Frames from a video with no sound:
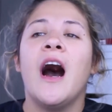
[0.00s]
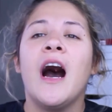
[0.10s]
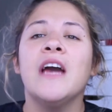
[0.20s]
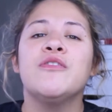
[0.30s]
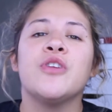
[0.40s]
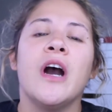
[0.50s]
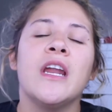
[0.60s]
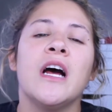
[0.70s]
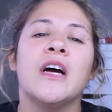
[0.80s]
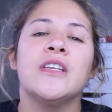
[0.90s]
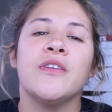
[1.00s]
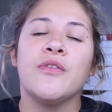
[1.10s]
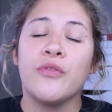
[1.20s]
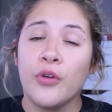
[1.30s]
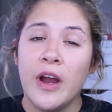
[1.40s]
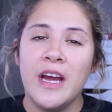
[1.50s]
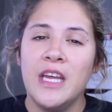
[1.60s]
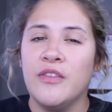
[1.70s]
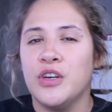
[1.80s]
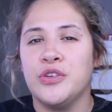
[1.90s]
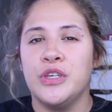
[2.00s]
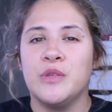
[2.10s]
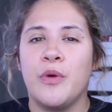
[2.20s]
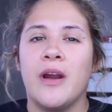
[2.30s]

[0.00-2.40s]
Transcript: I've tried a different variety of Catrice